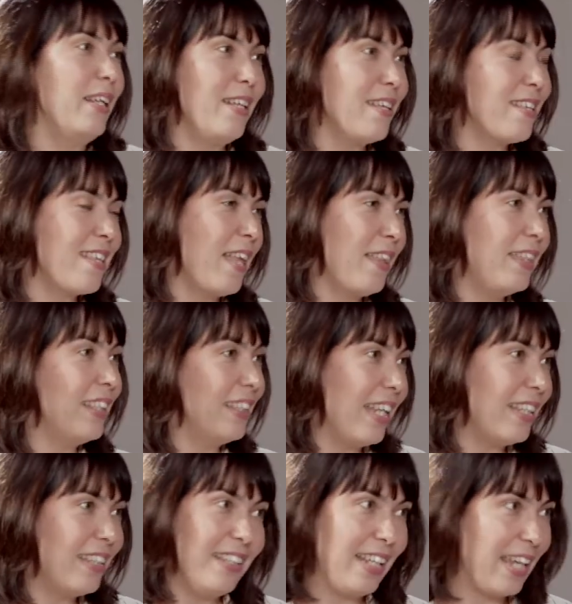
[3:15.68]
something
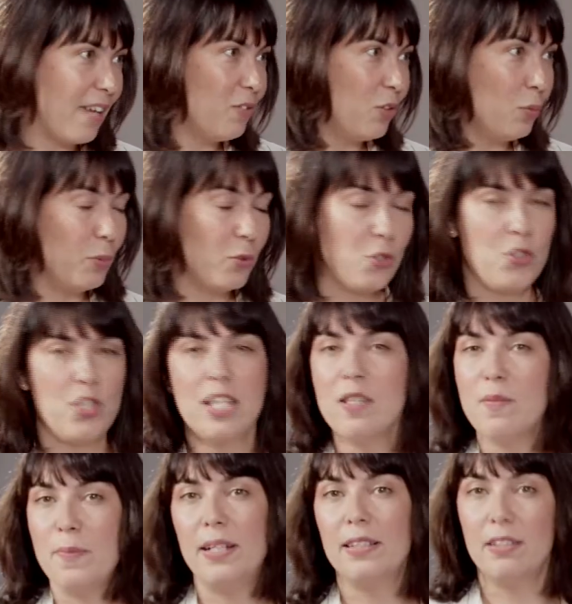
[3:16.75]
that they have to
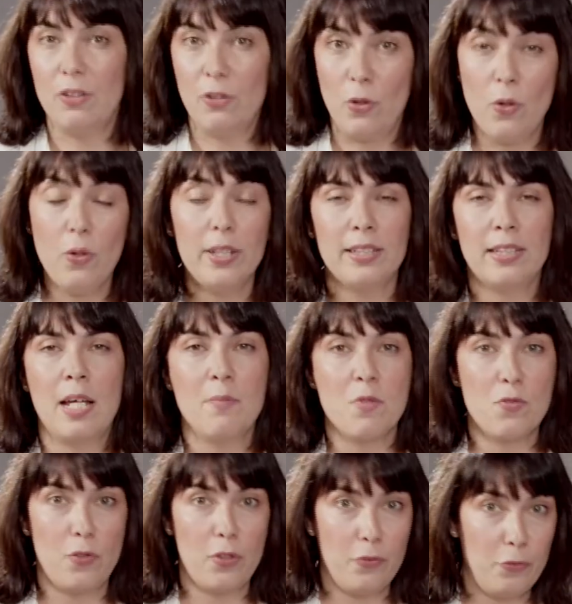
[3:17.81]
purchase, but no, it
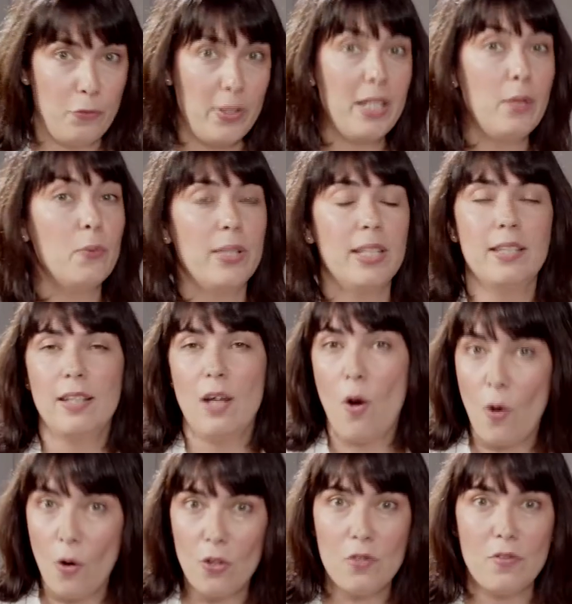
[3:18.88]
comes for free with
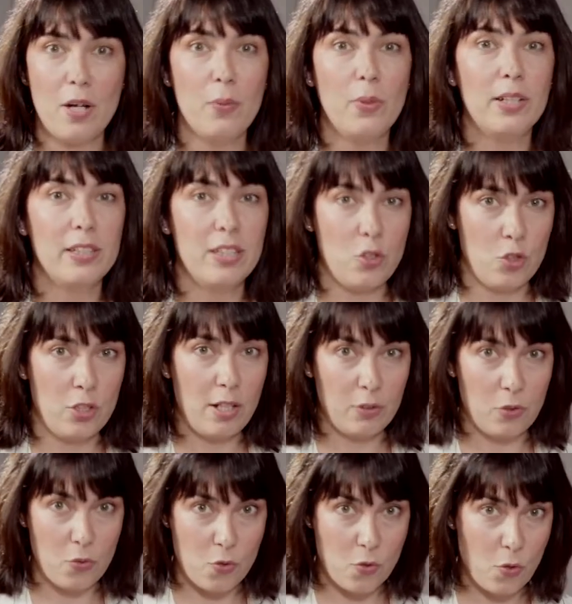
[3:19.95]
all of our digital
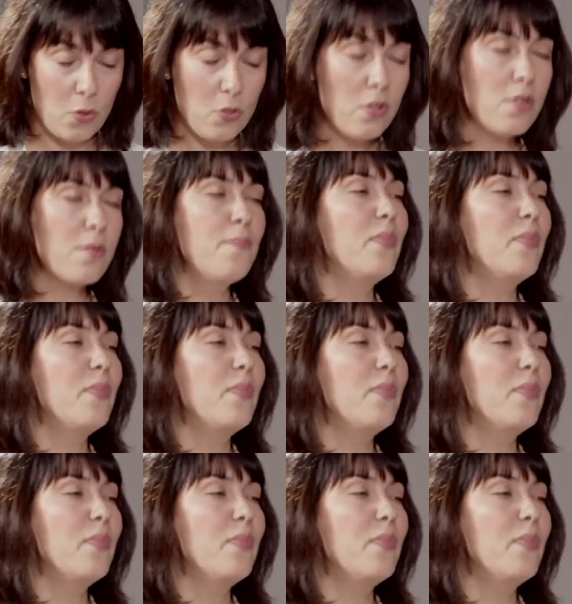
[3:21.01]
consoles,